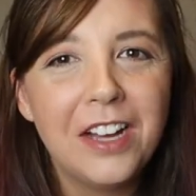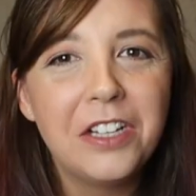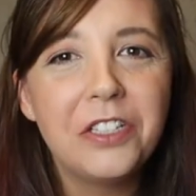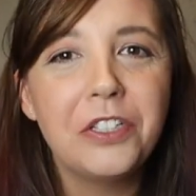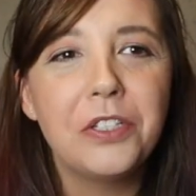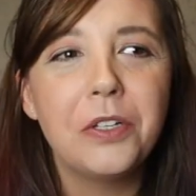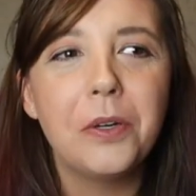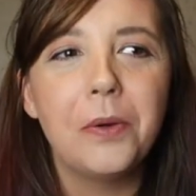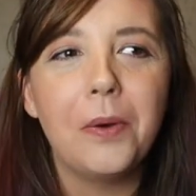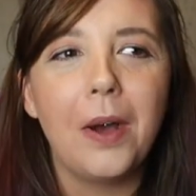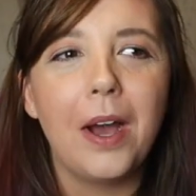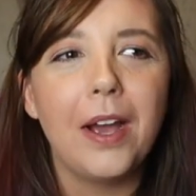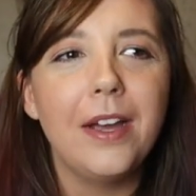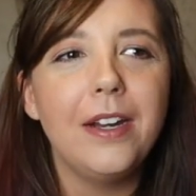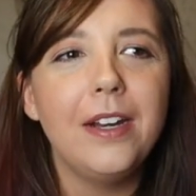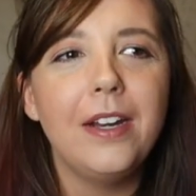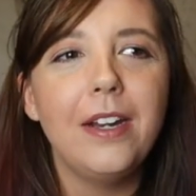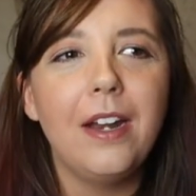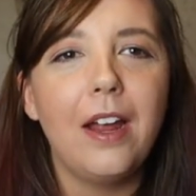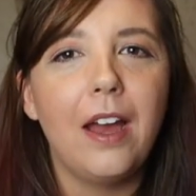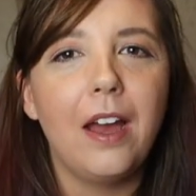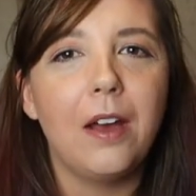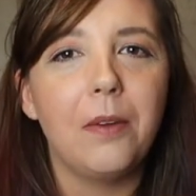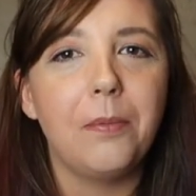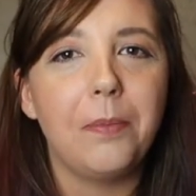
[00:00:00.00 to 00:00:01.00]
So I
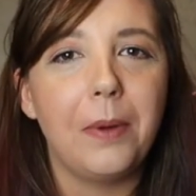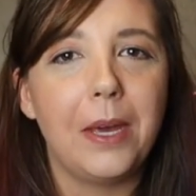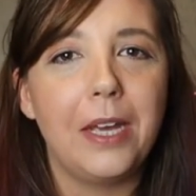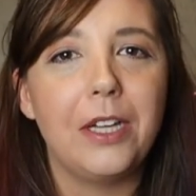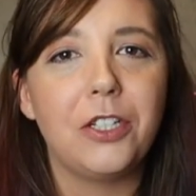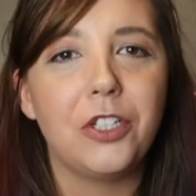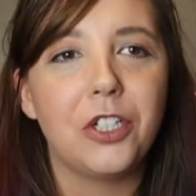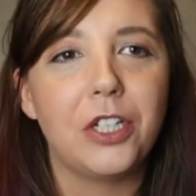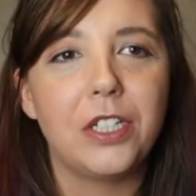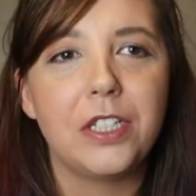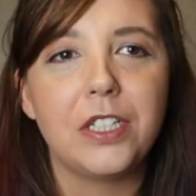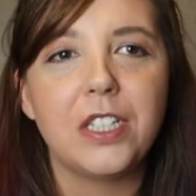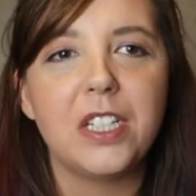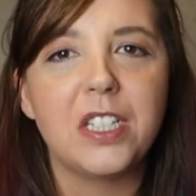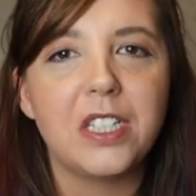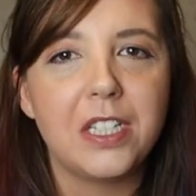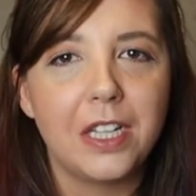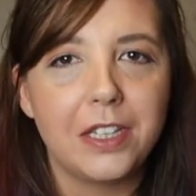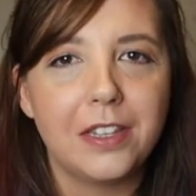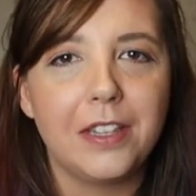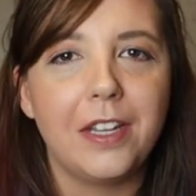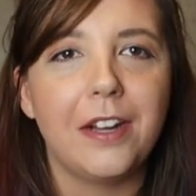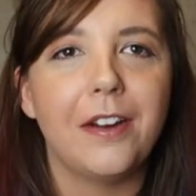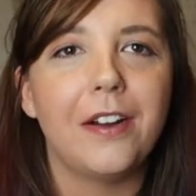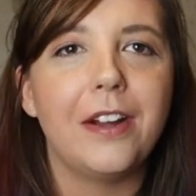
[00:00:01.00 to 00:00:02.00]
didn't have patience to
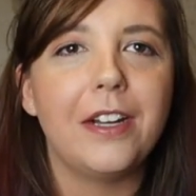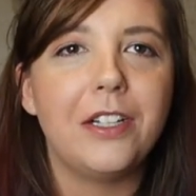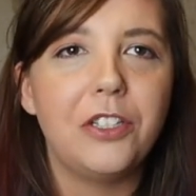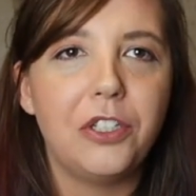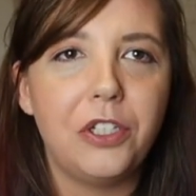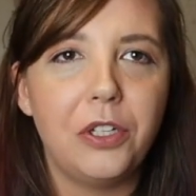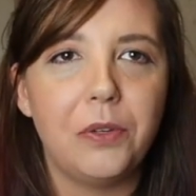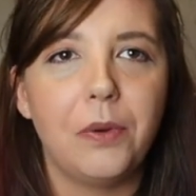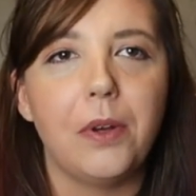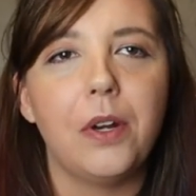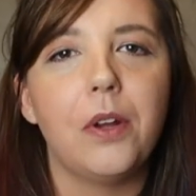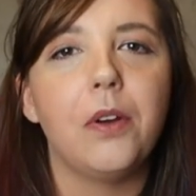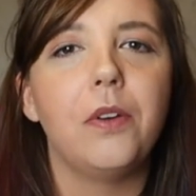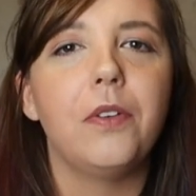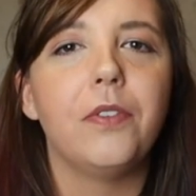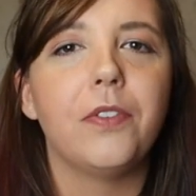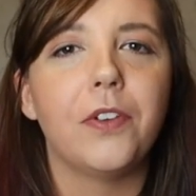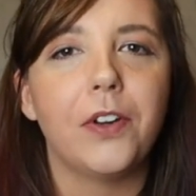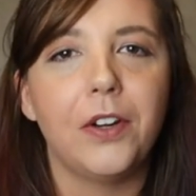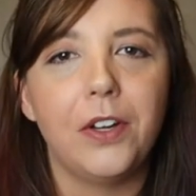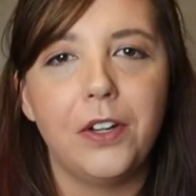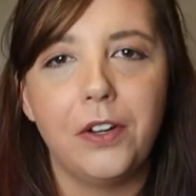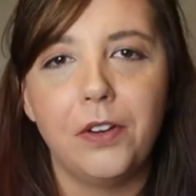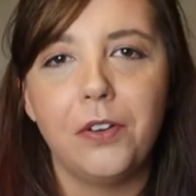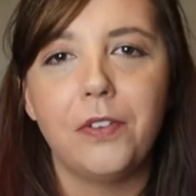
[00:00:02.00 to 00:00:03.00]
sit there and do it
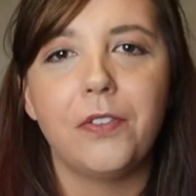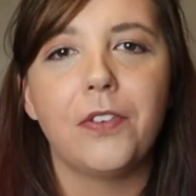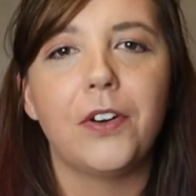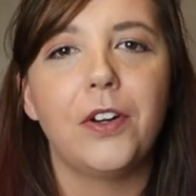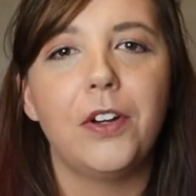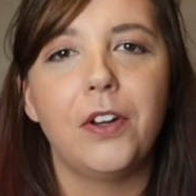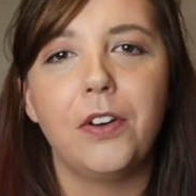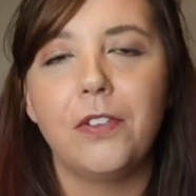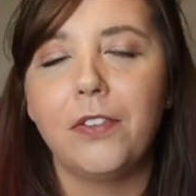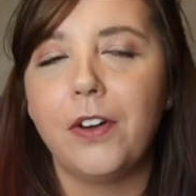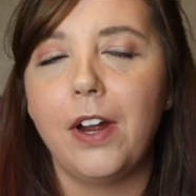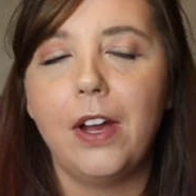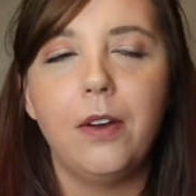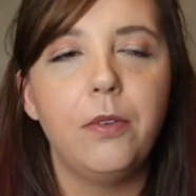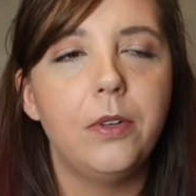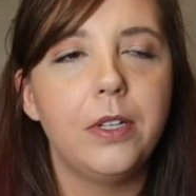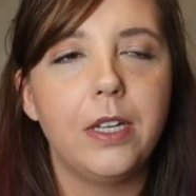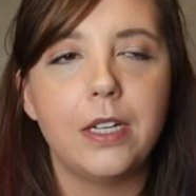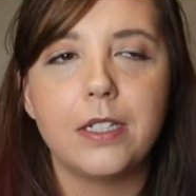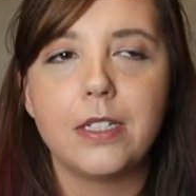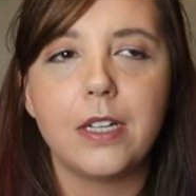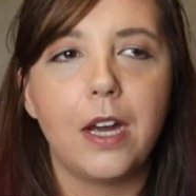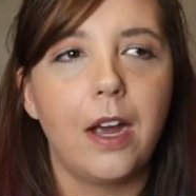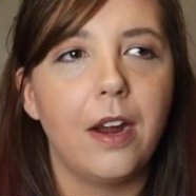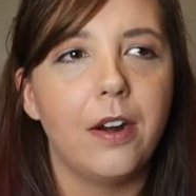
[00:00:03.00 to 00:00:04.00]
over and over and over. I would
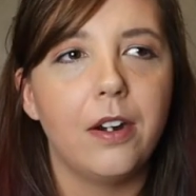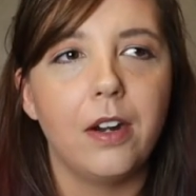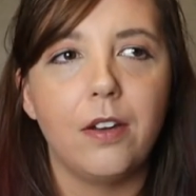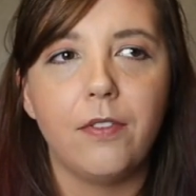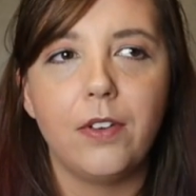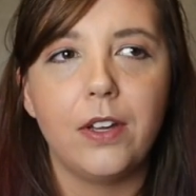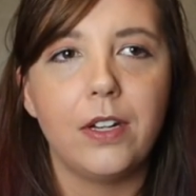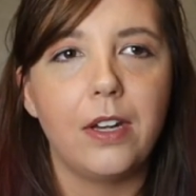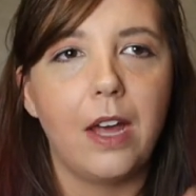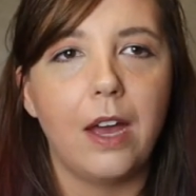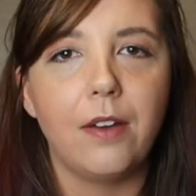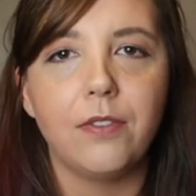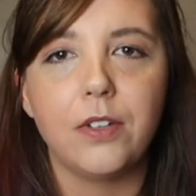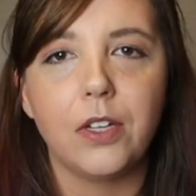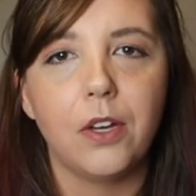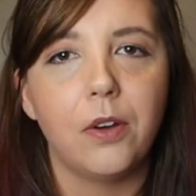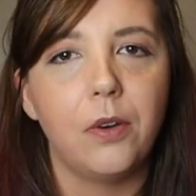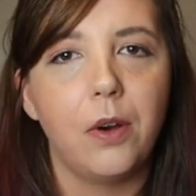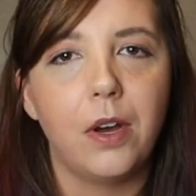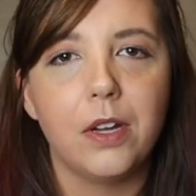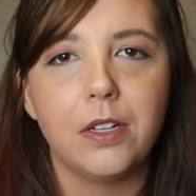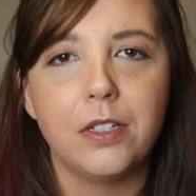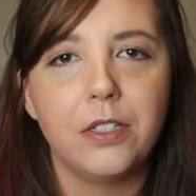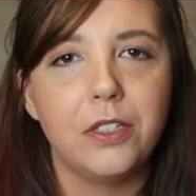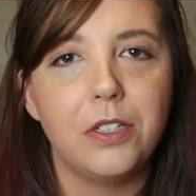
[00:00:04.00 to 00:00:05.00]
get tired of it and have to go
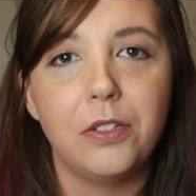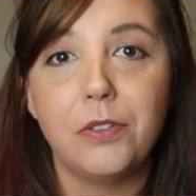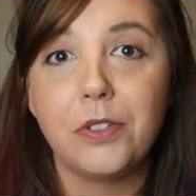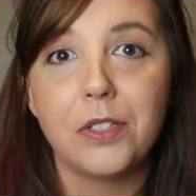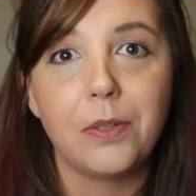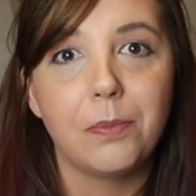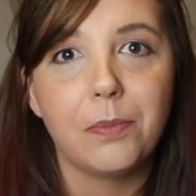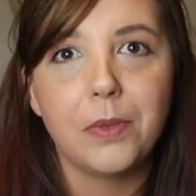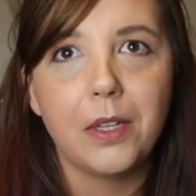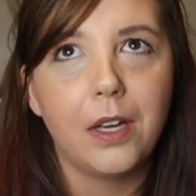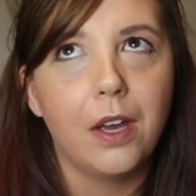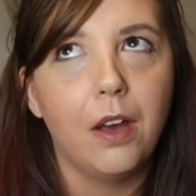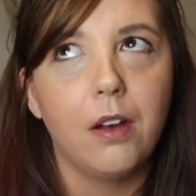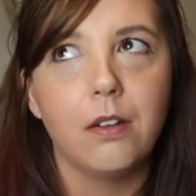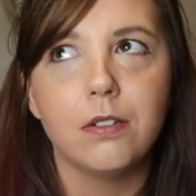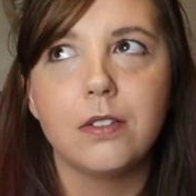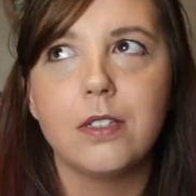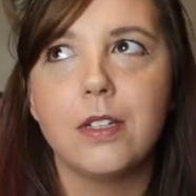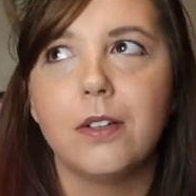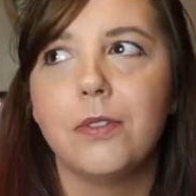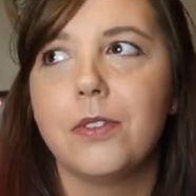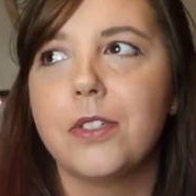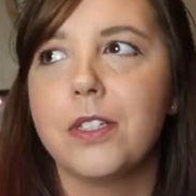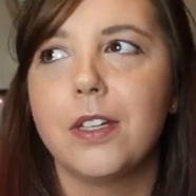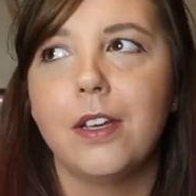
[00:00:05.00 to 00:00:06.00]
on and do something
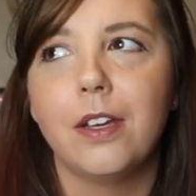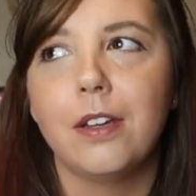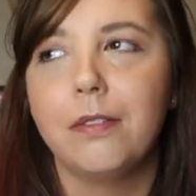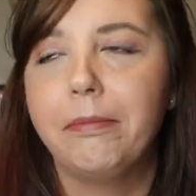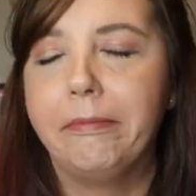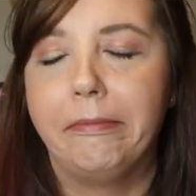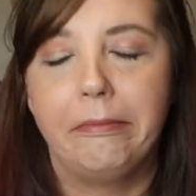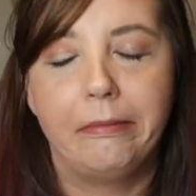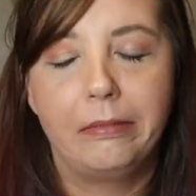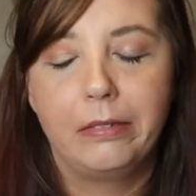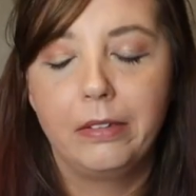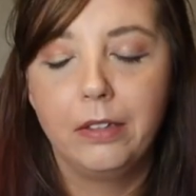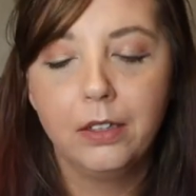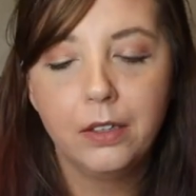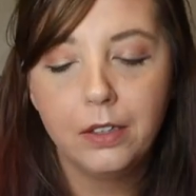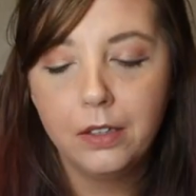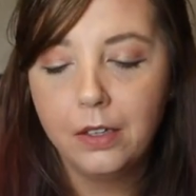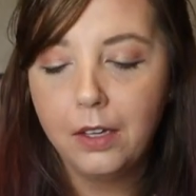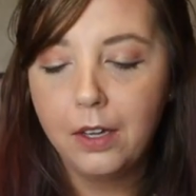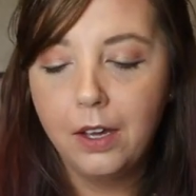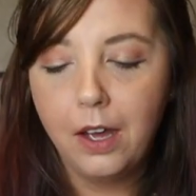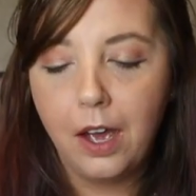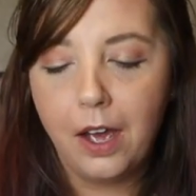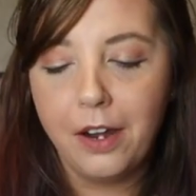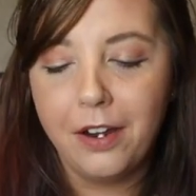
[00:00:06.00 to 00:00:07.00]
else. I was like,
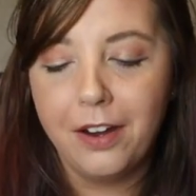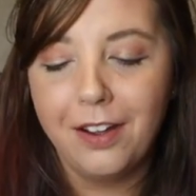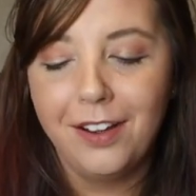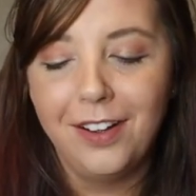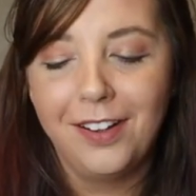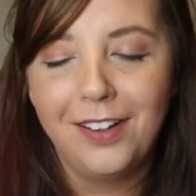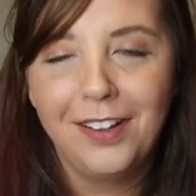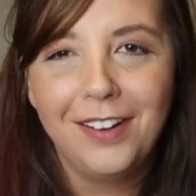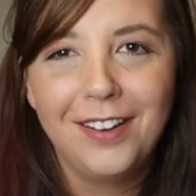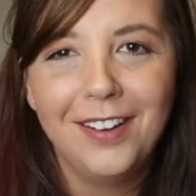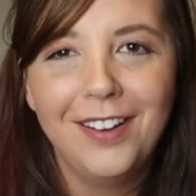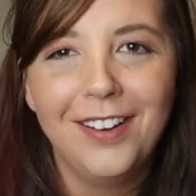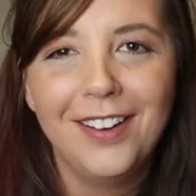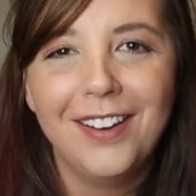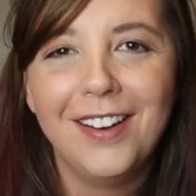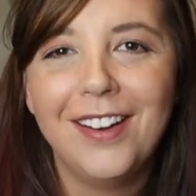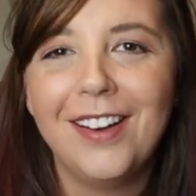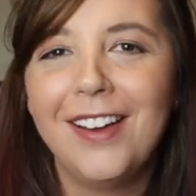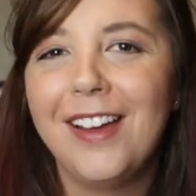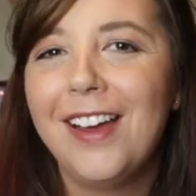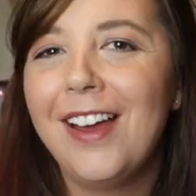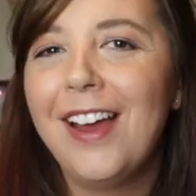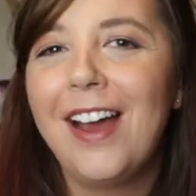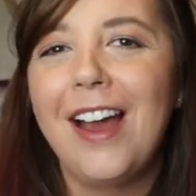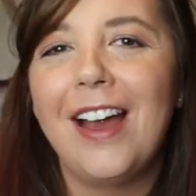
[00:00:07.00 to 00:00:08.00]
I
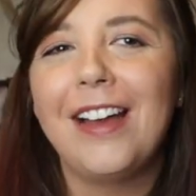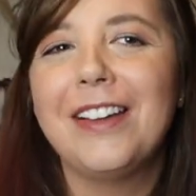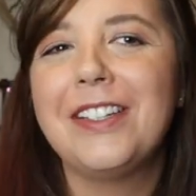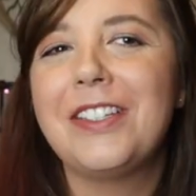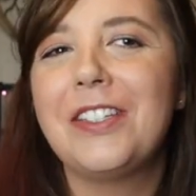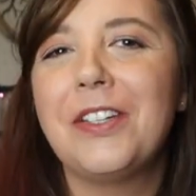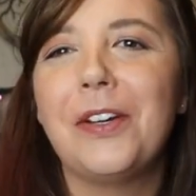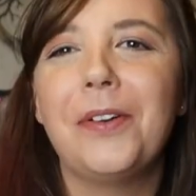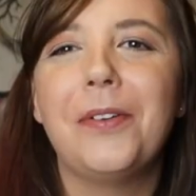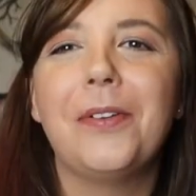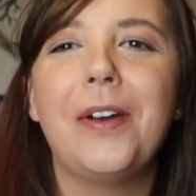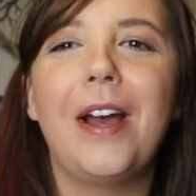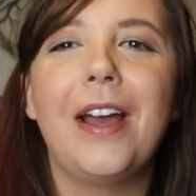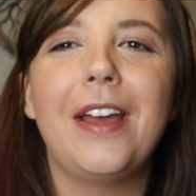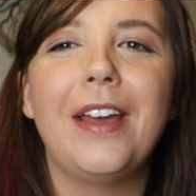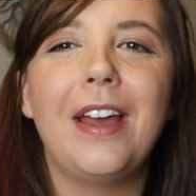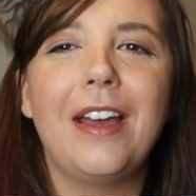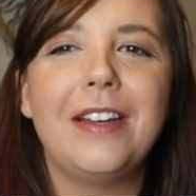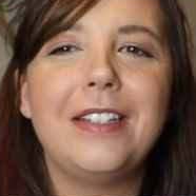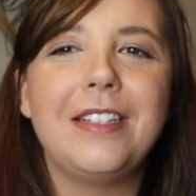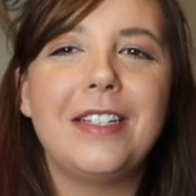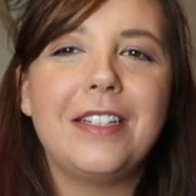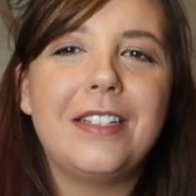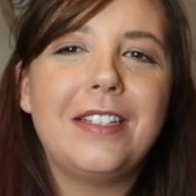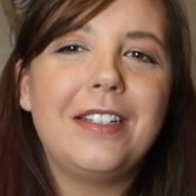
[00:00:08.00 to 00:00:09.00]

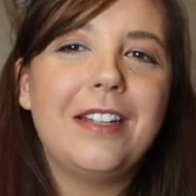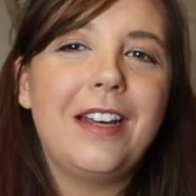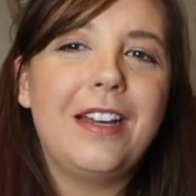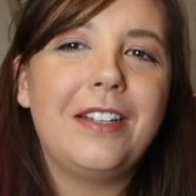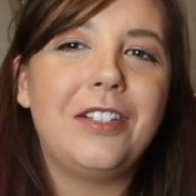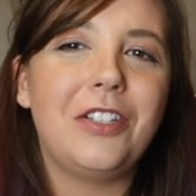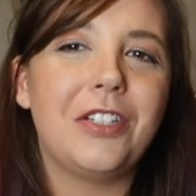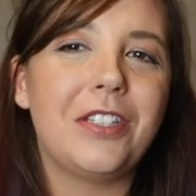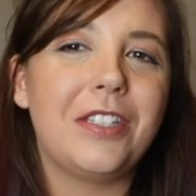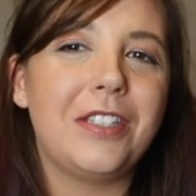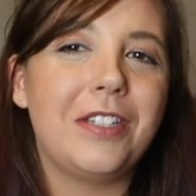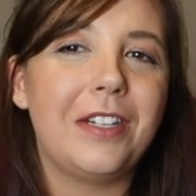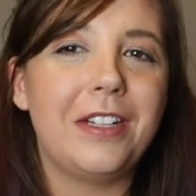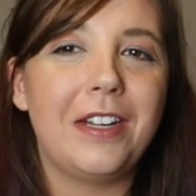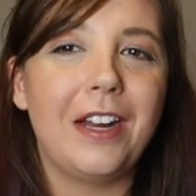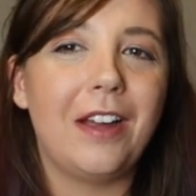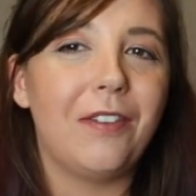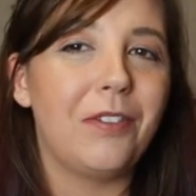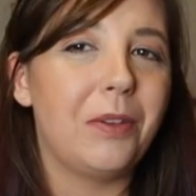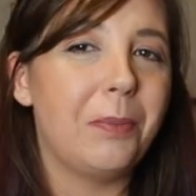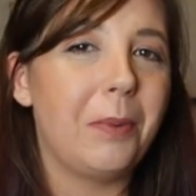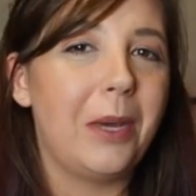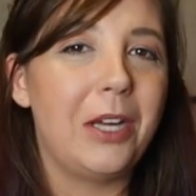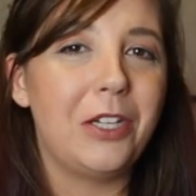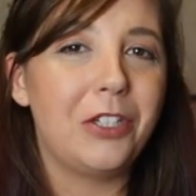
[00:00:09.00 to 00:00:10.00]
just didn't
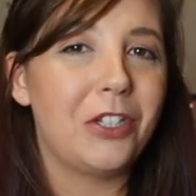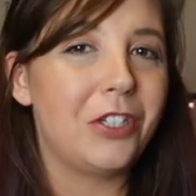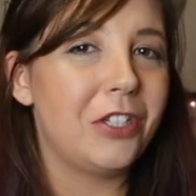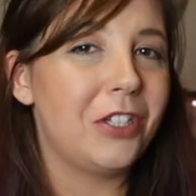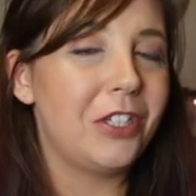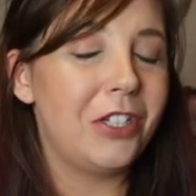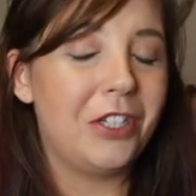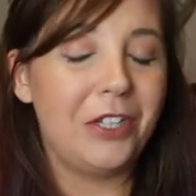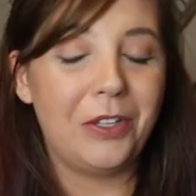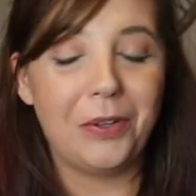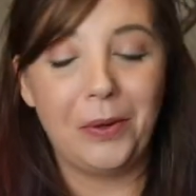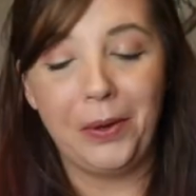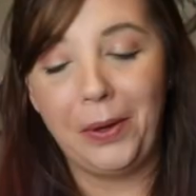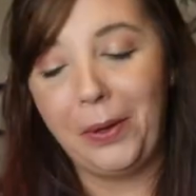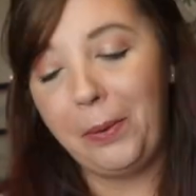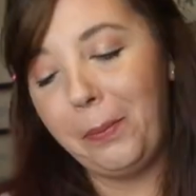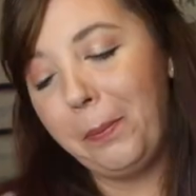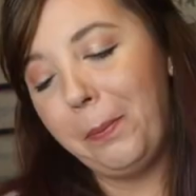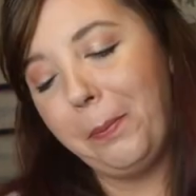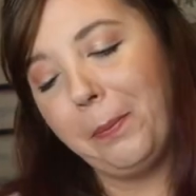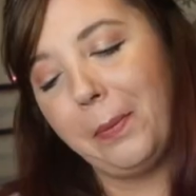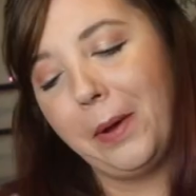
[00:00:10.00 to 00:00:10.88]
have the patience to do it.